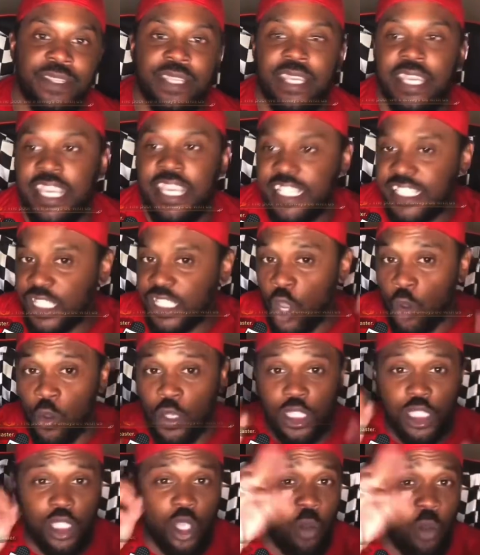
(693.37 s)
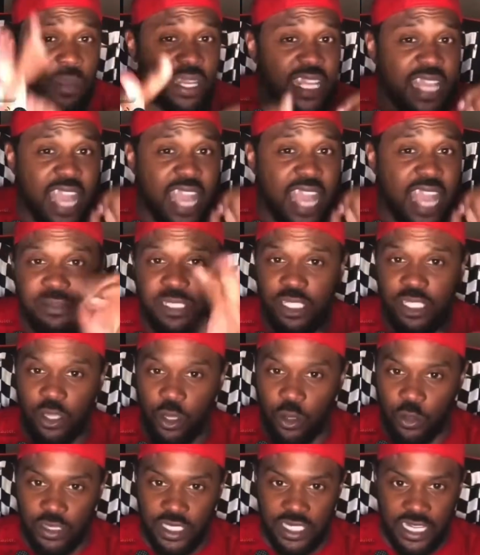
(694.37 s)
He's throwing so many
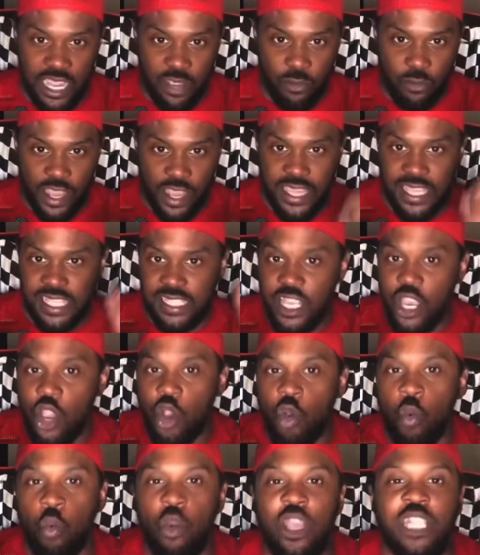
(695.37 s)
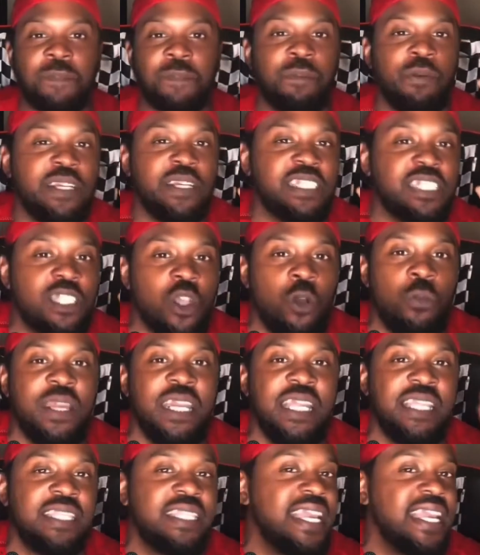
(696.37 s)
obstacles in their way. He's whispering so
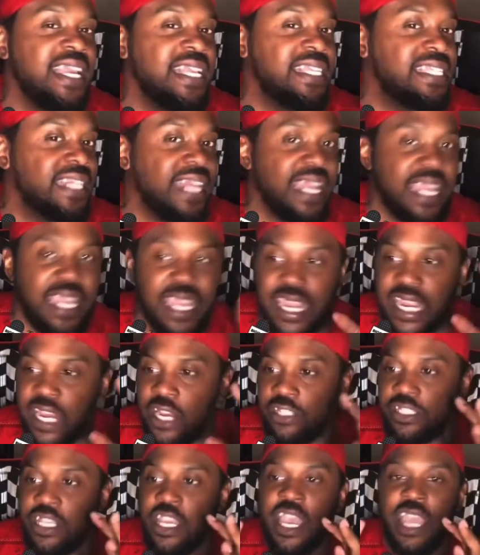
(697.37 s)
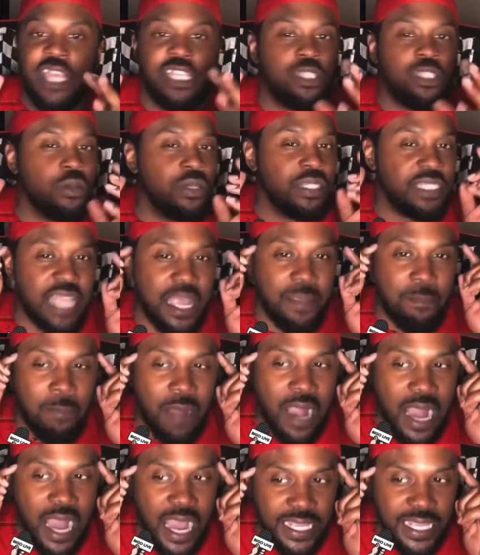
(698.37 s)
many things in their ears. Soon as they
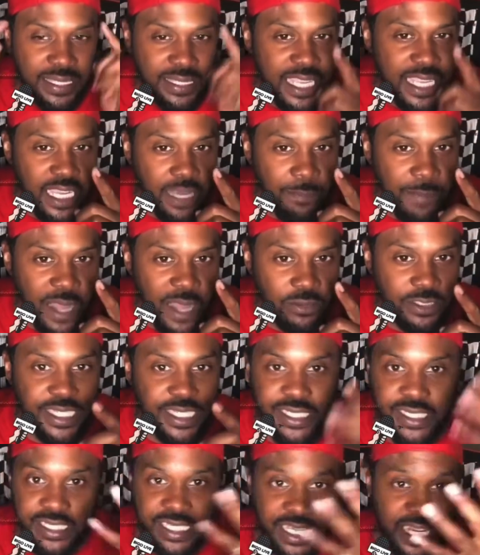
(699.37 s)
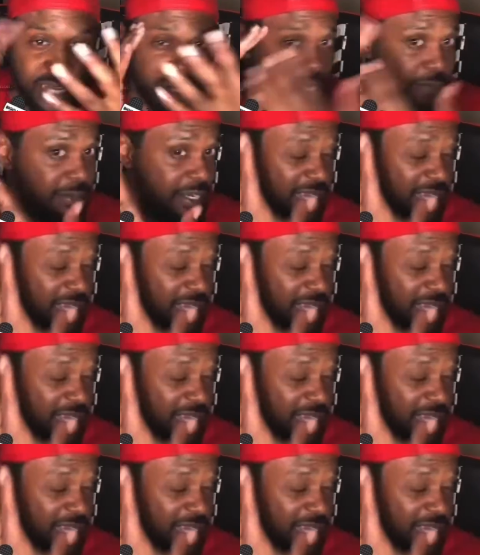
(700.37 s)
mind think about Jesus, here come the